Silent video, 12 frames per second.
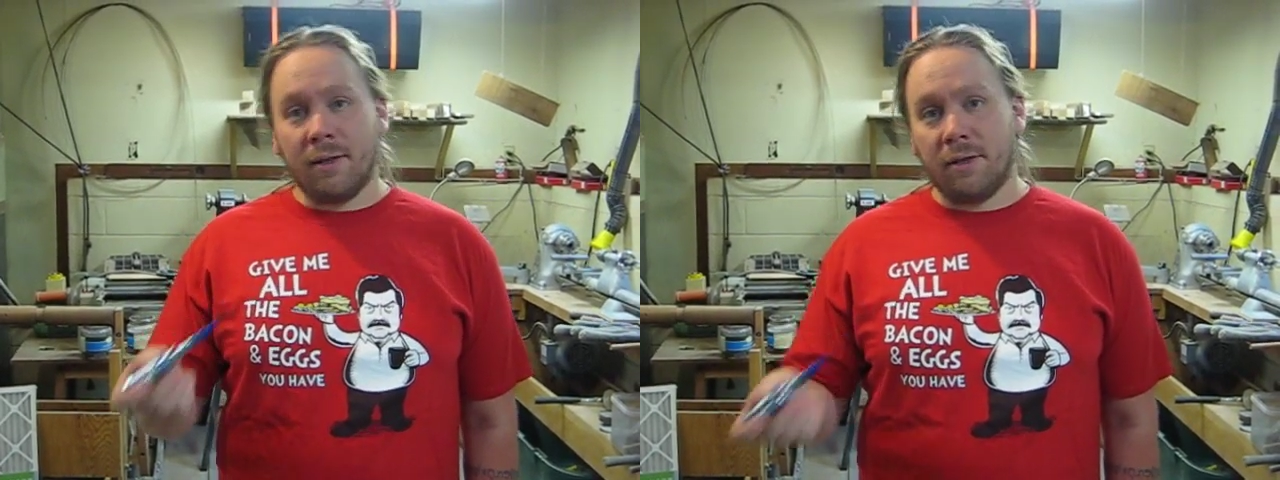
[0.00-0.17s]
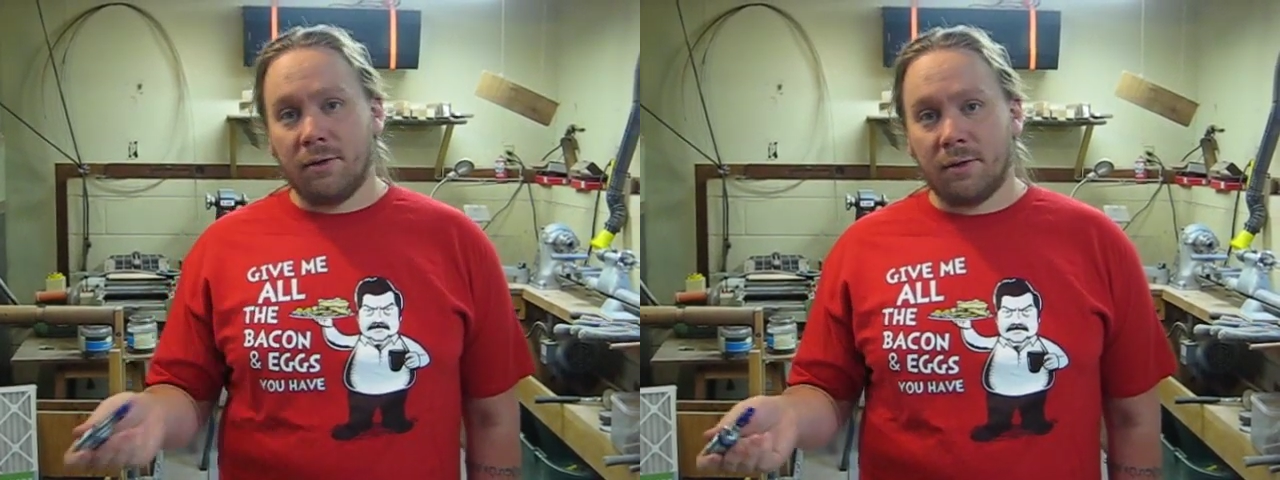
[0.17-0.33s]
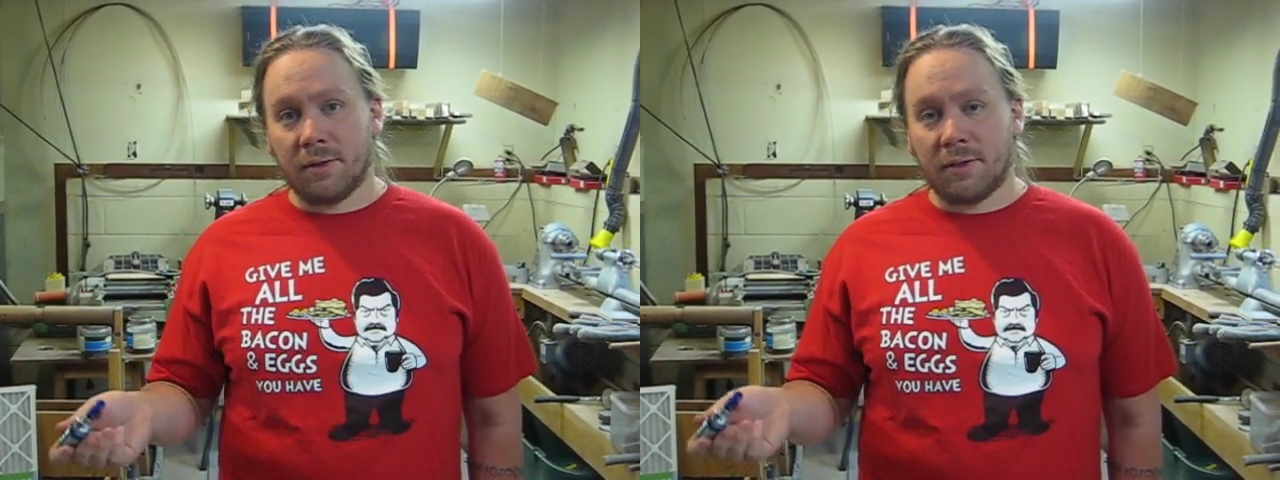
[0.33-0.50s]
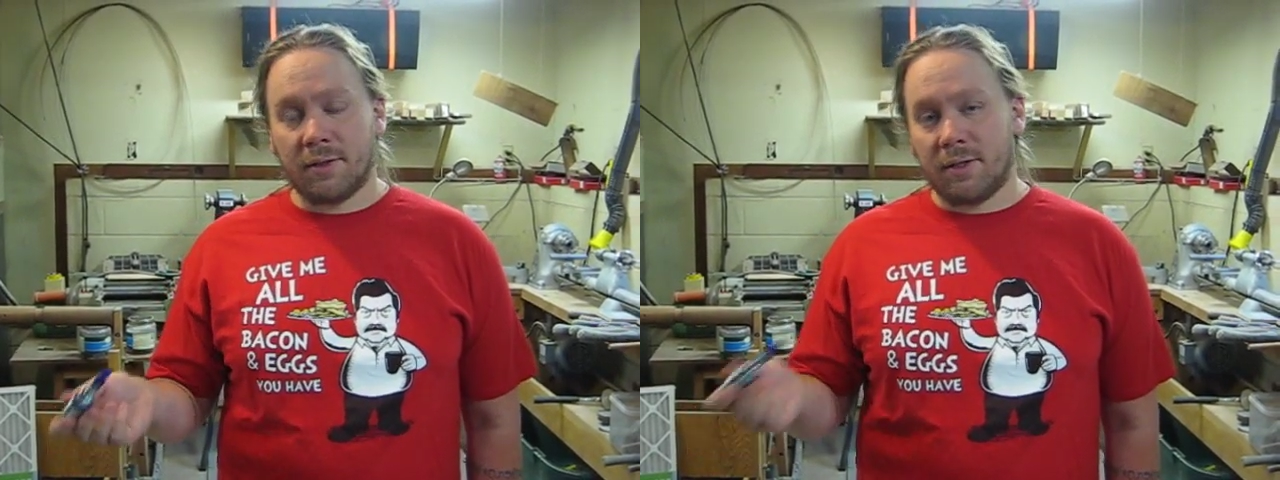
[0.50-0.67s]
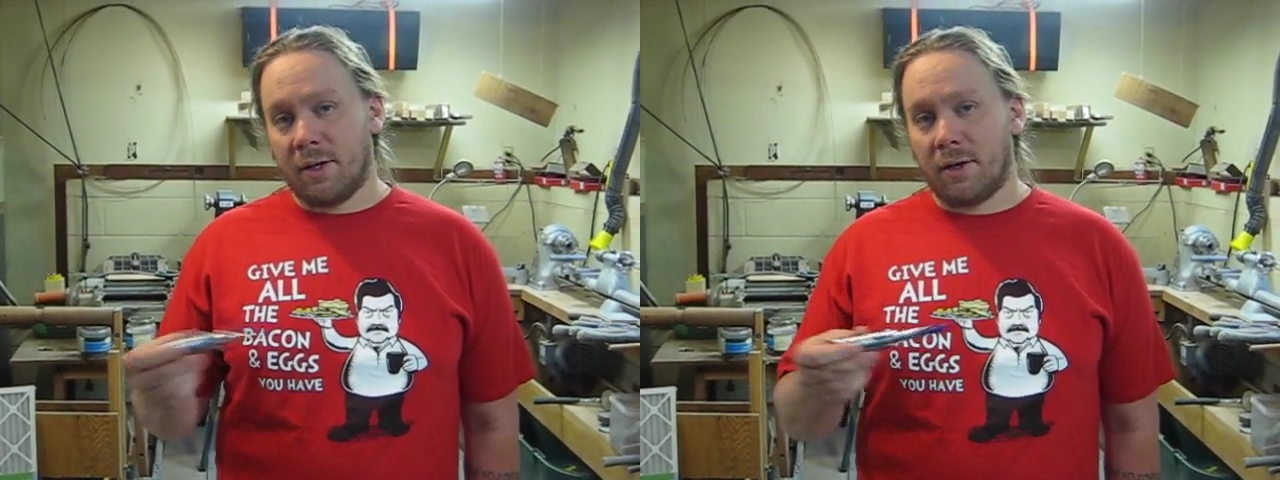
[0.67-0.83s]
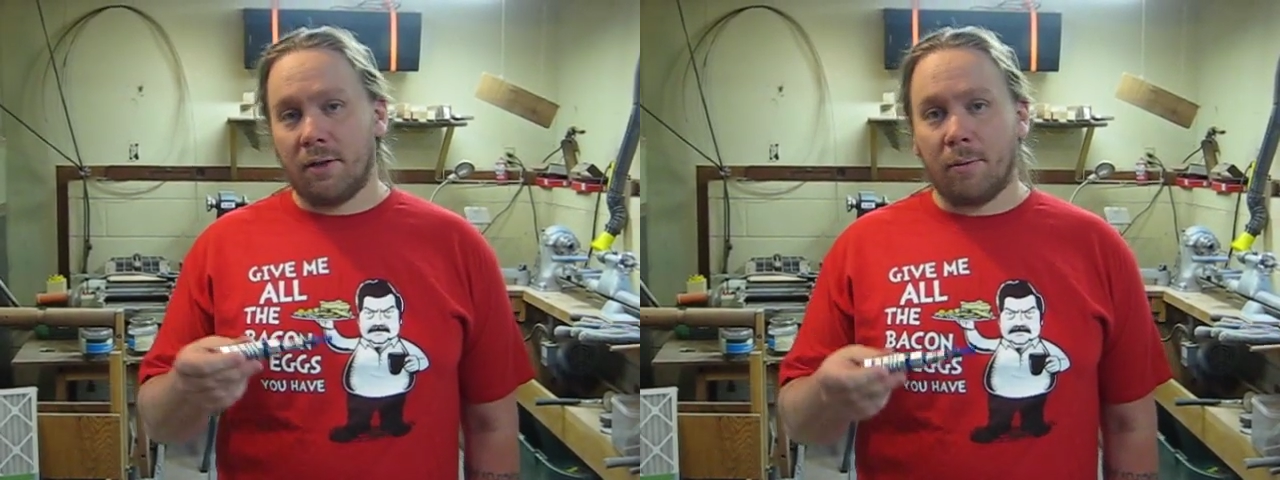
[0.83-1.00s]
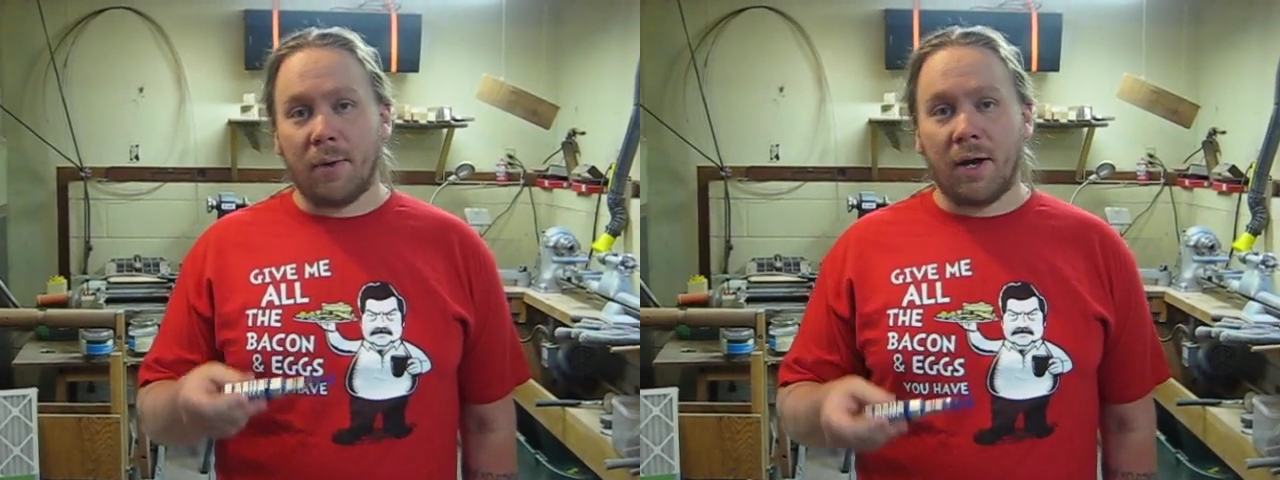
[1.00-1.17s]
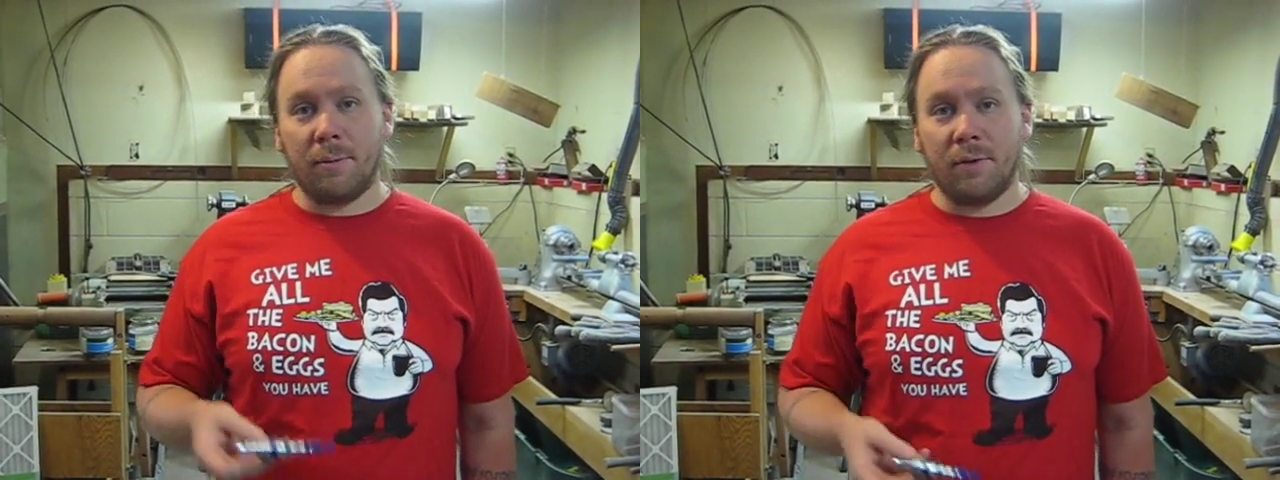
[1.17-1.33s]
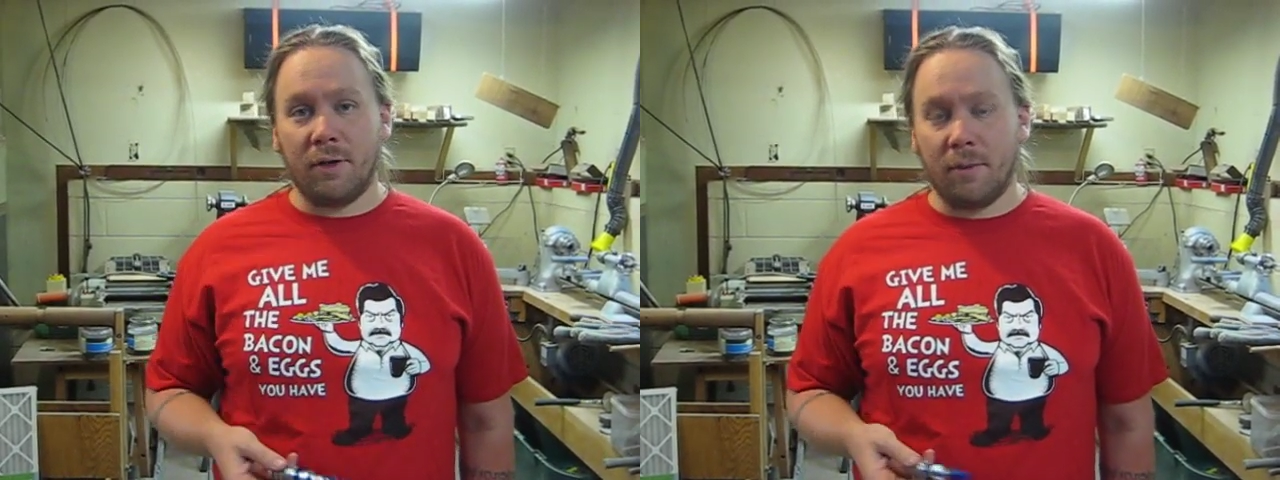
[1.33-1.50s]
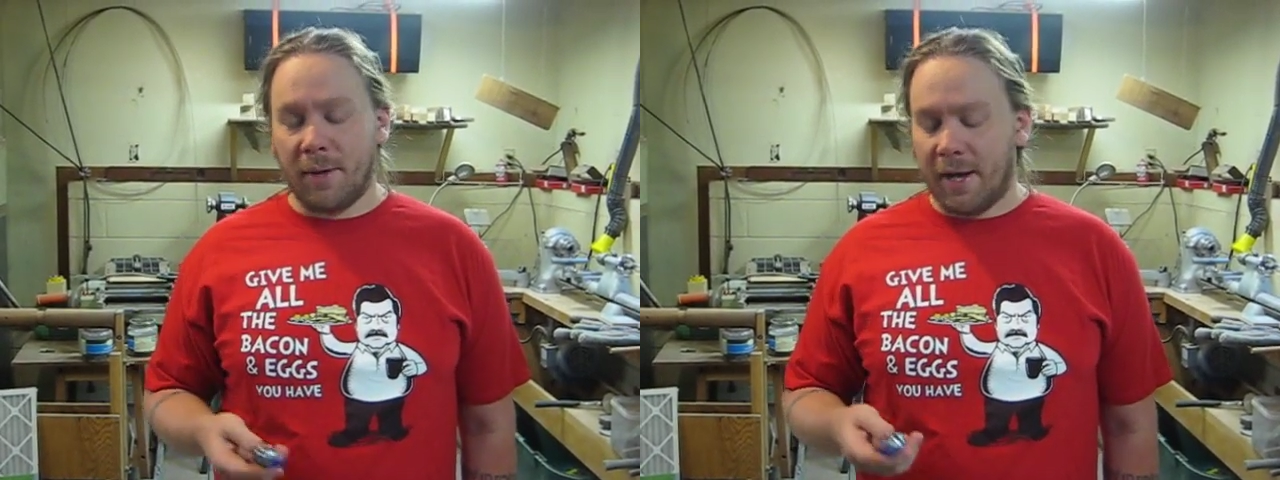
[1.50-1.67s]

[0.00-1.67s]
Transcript: that you can stick on the bottom of your